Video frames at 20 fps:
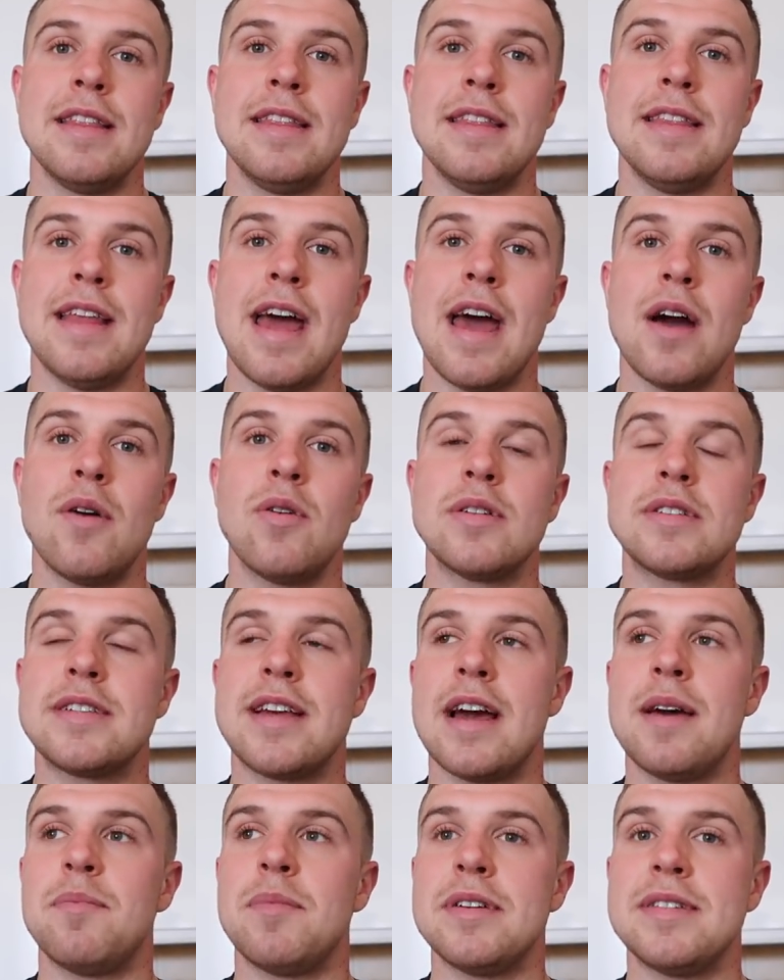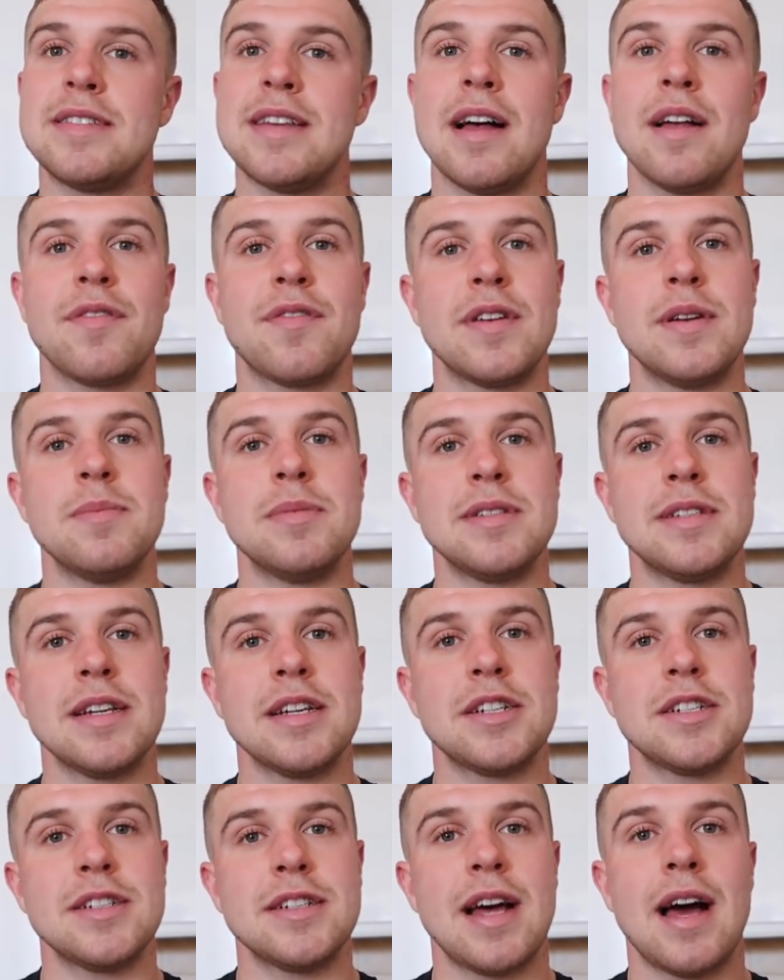now it's getting myself in a
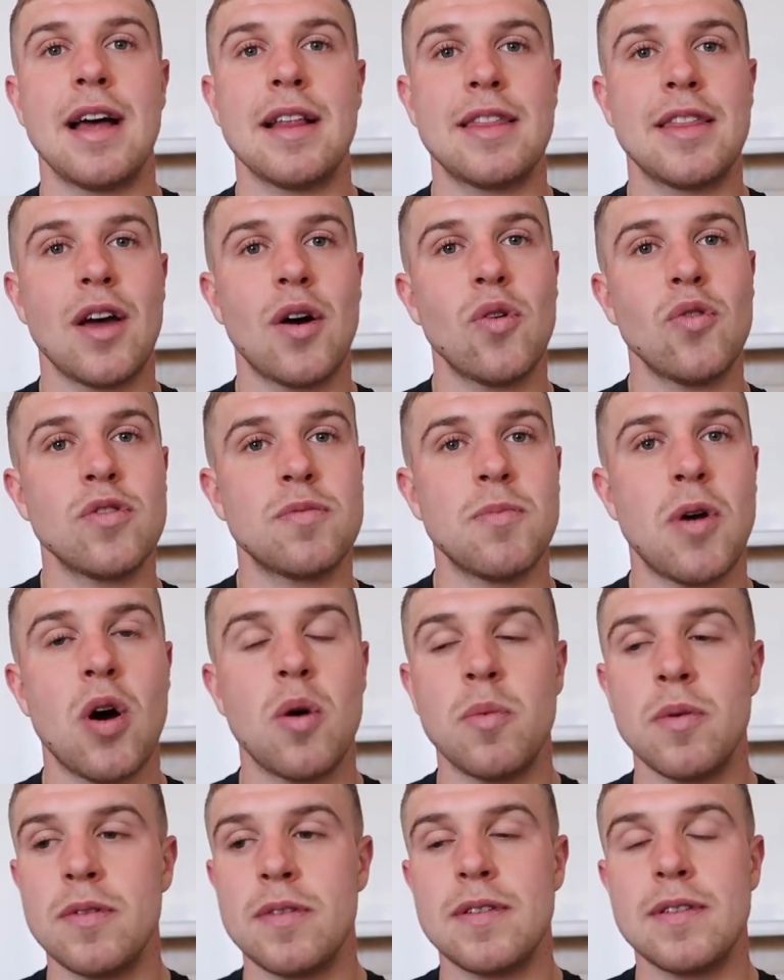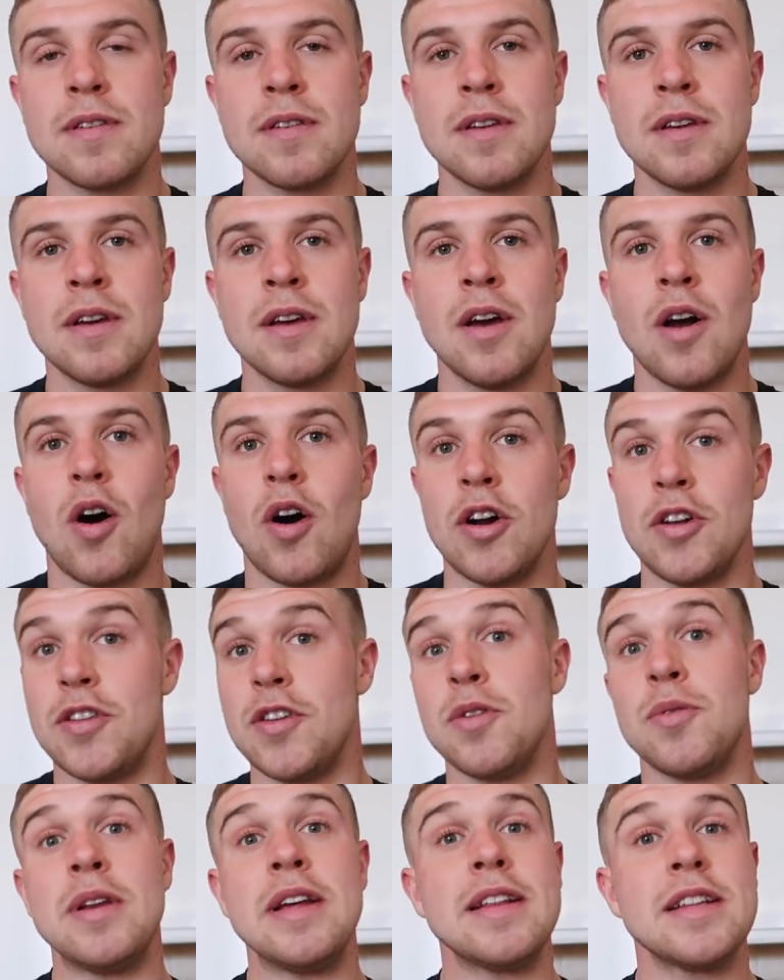position that those moments, I
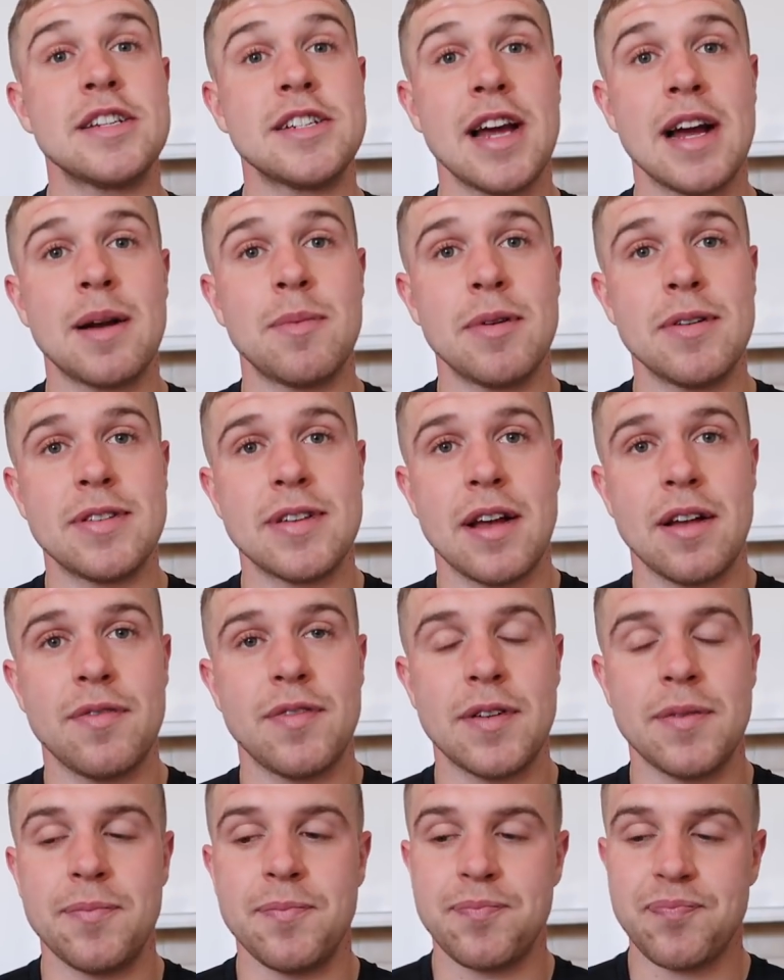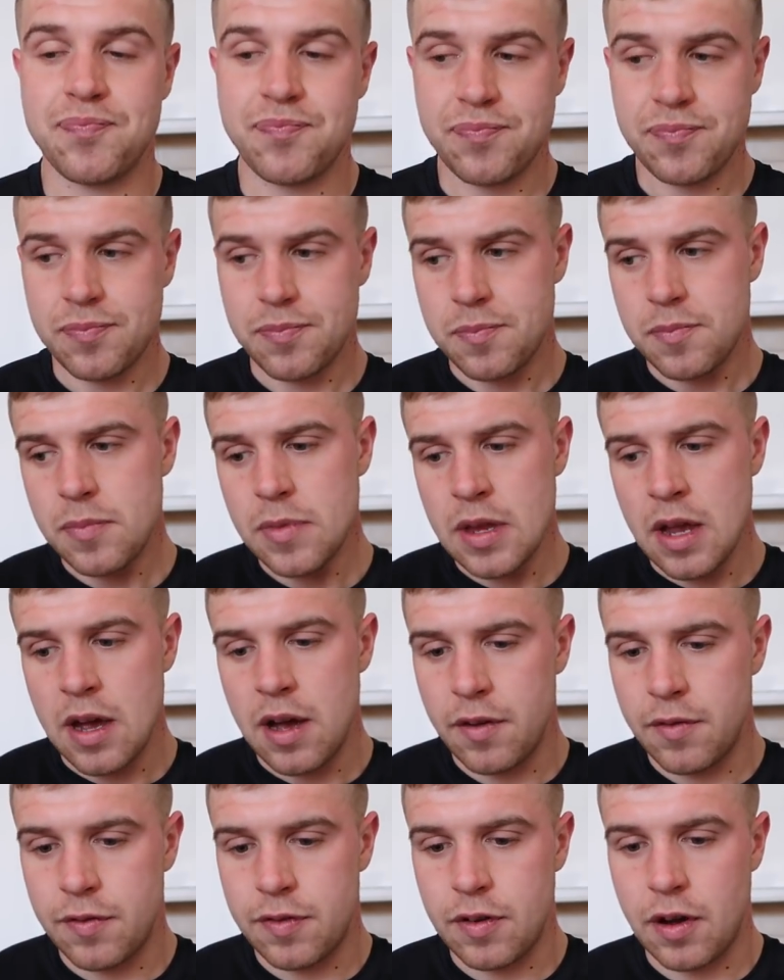do need to check myself. And
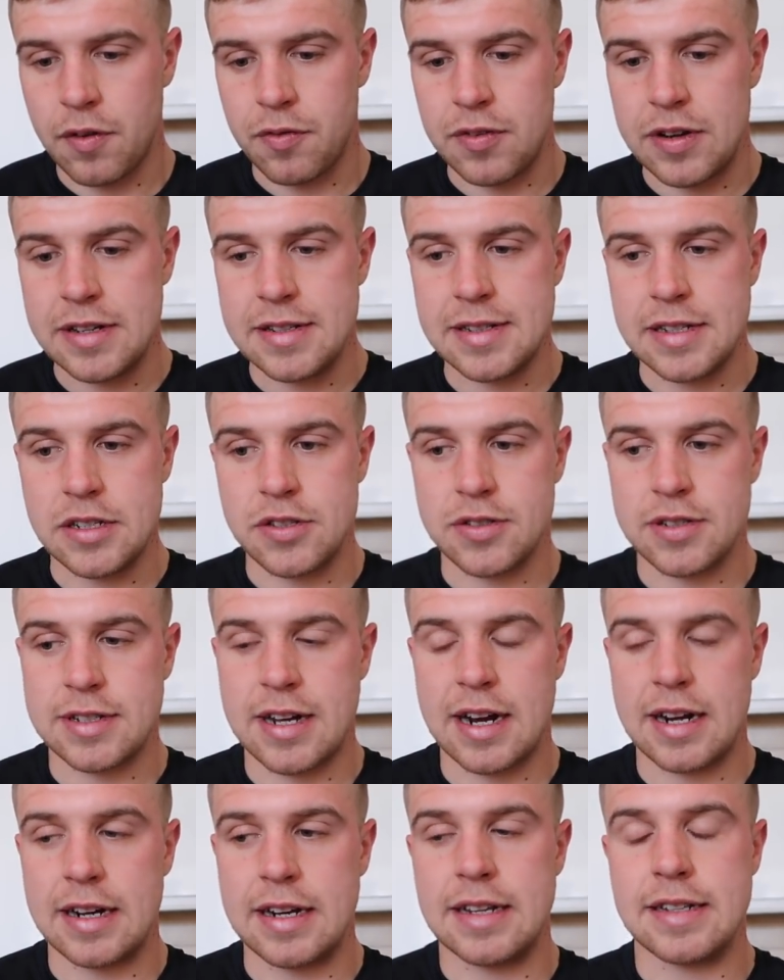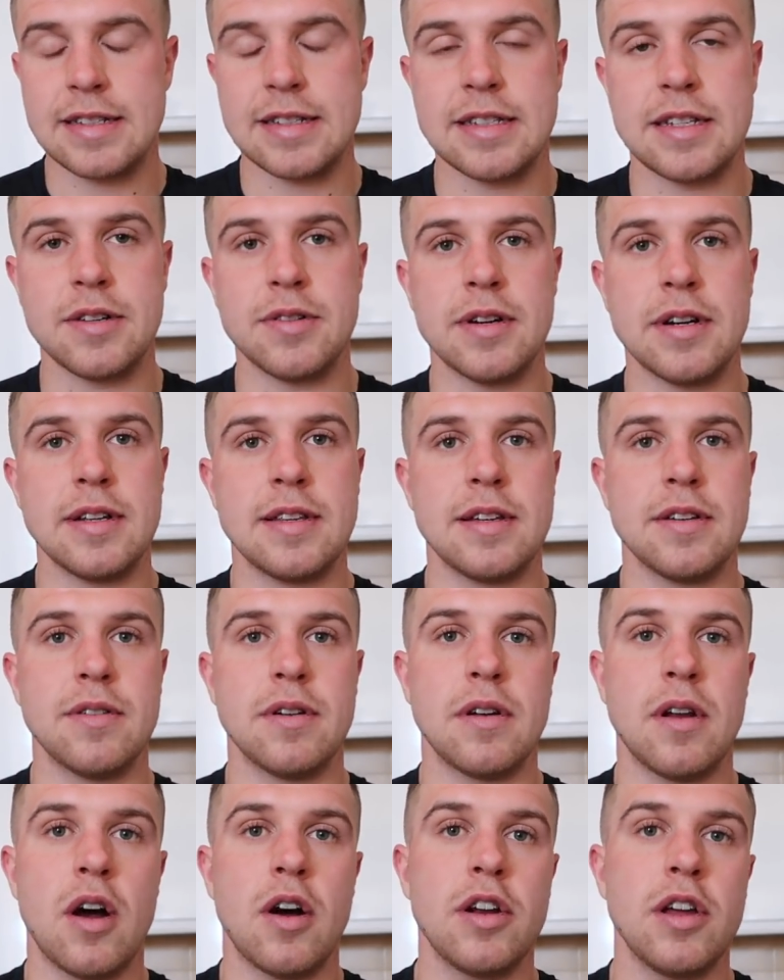I've recently just started listening to
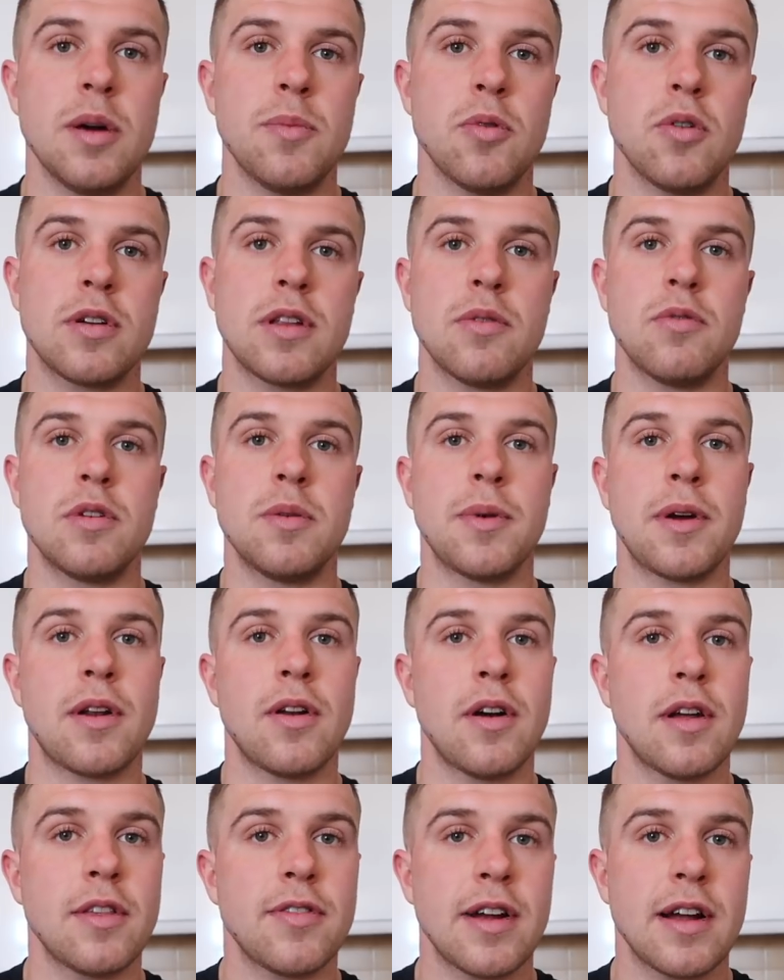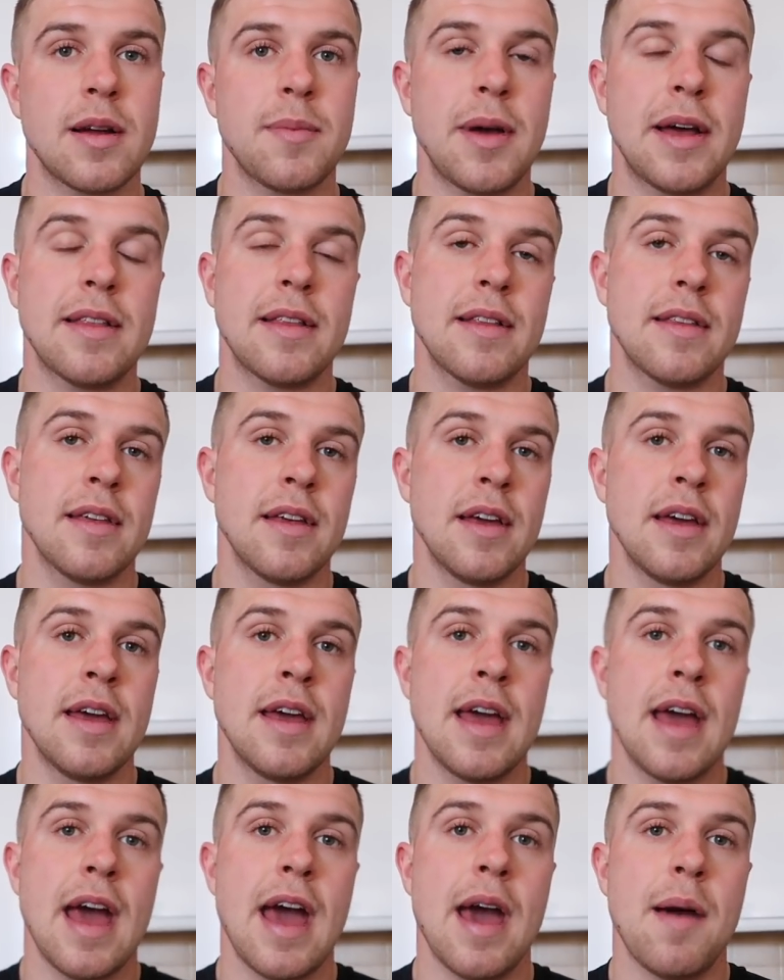an audiobook that one of my clients recommended
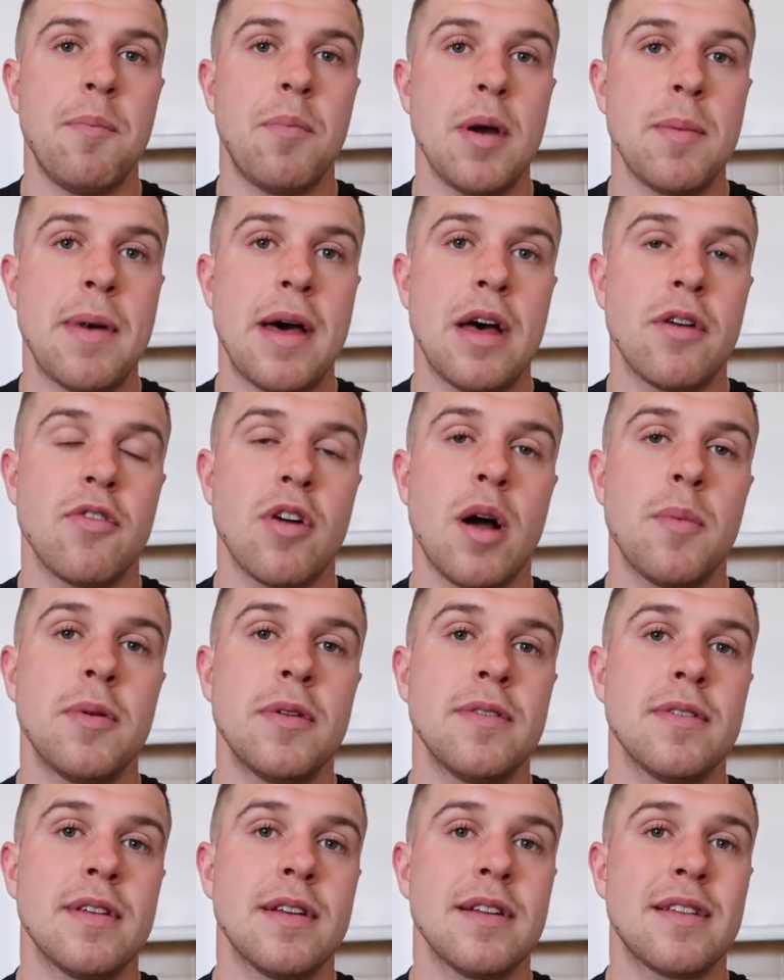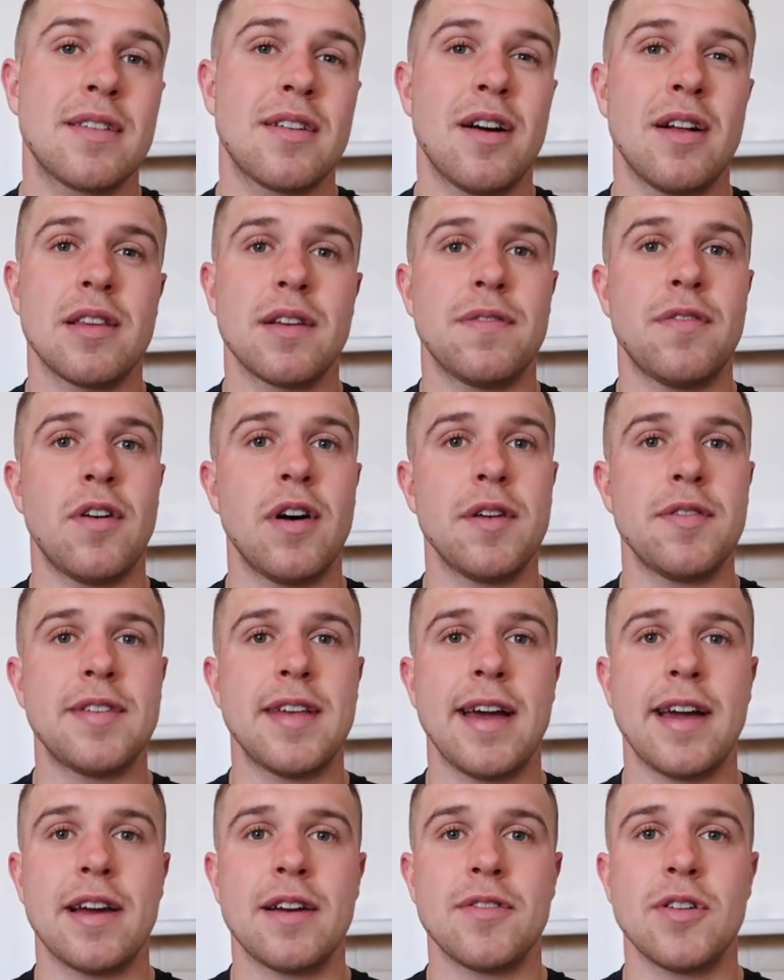by Mel Robbins, and it's called The 5
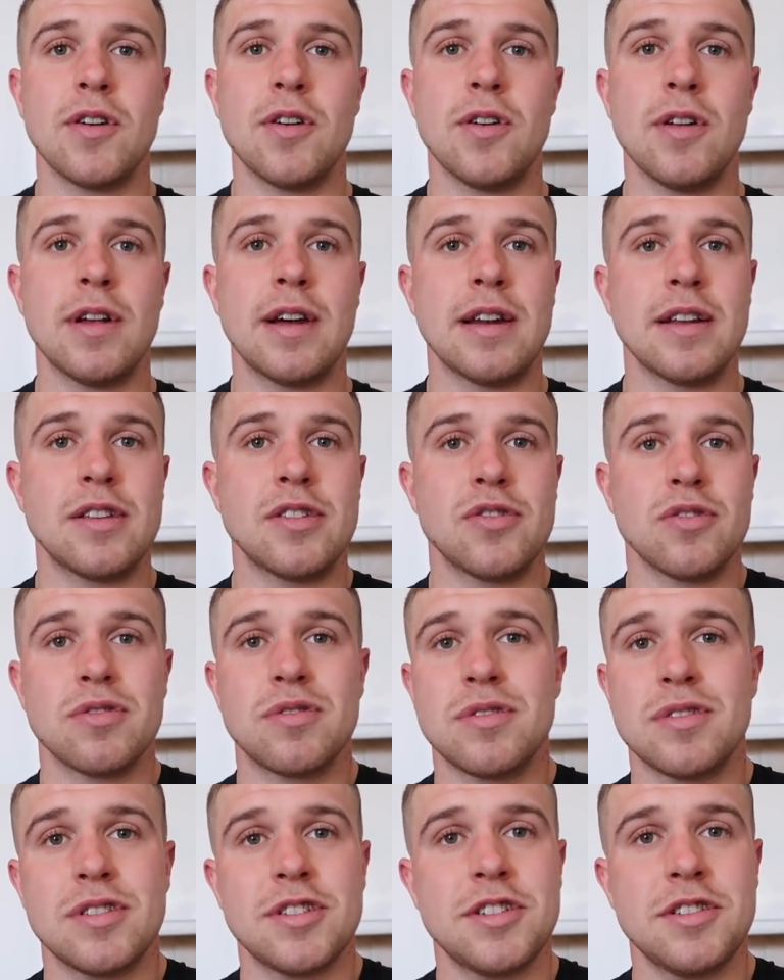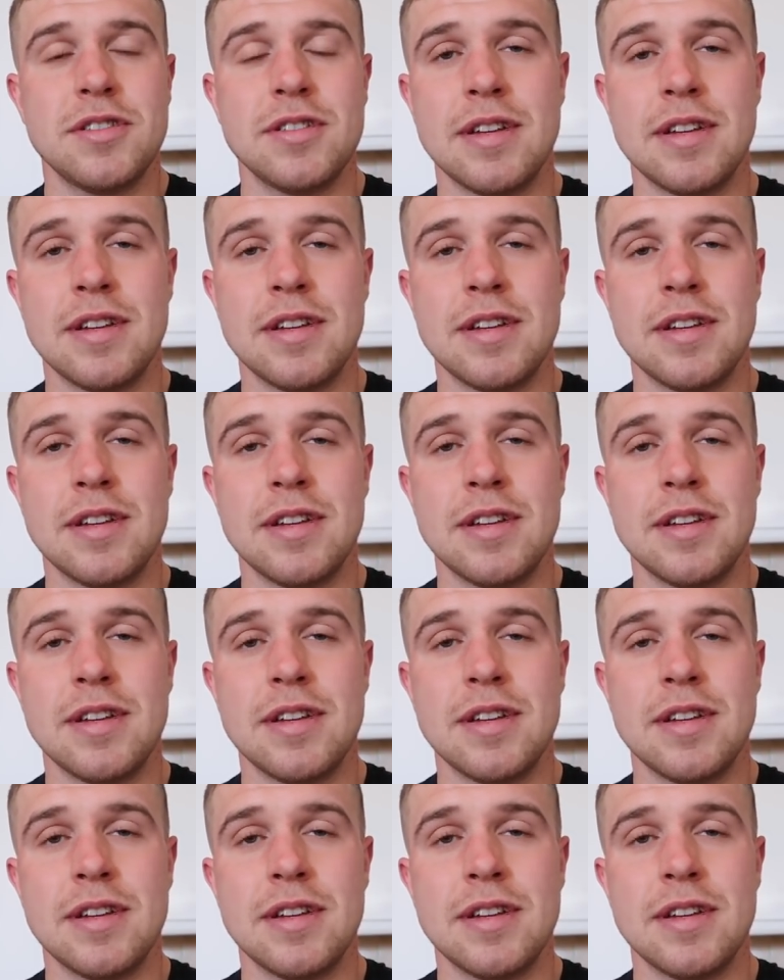Second Rule. And it's just